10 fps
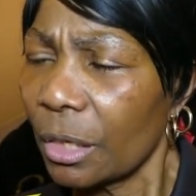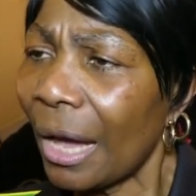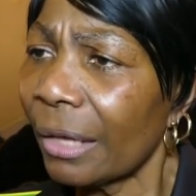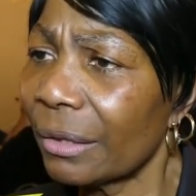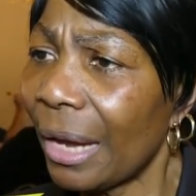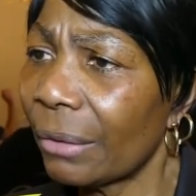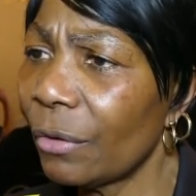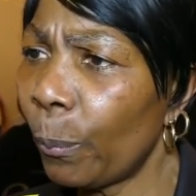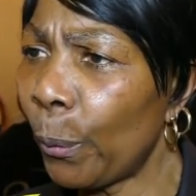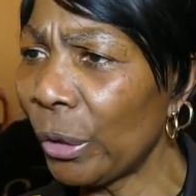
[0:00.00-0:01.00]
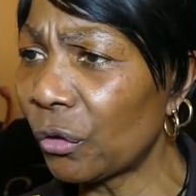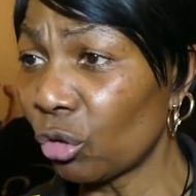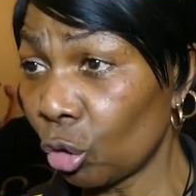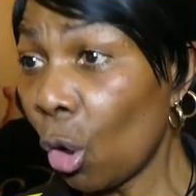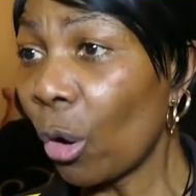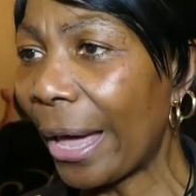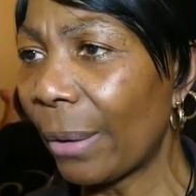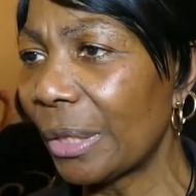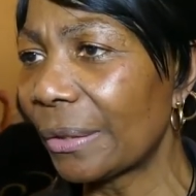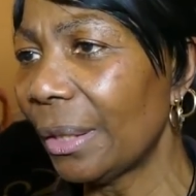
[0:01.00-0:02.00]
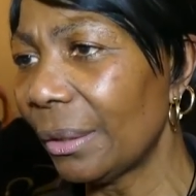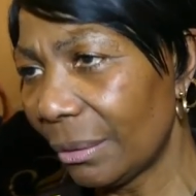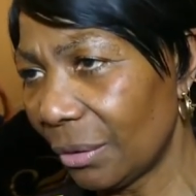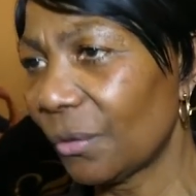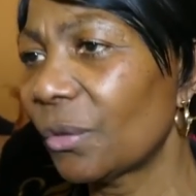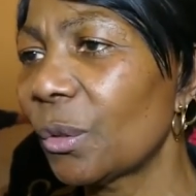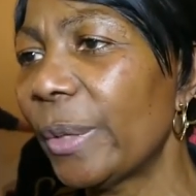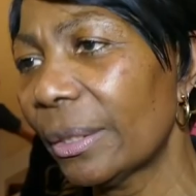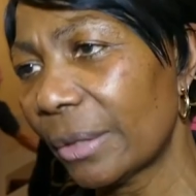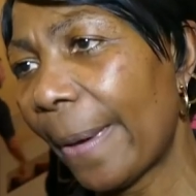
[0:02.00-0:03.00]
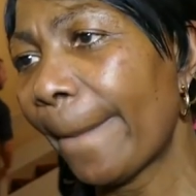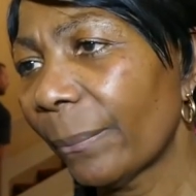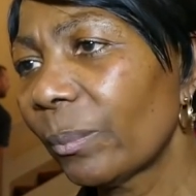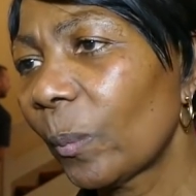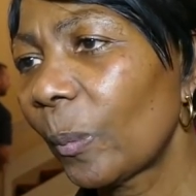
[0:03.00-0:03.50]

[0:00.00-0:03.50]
cut down not putting such long hours in and just do it, yeah.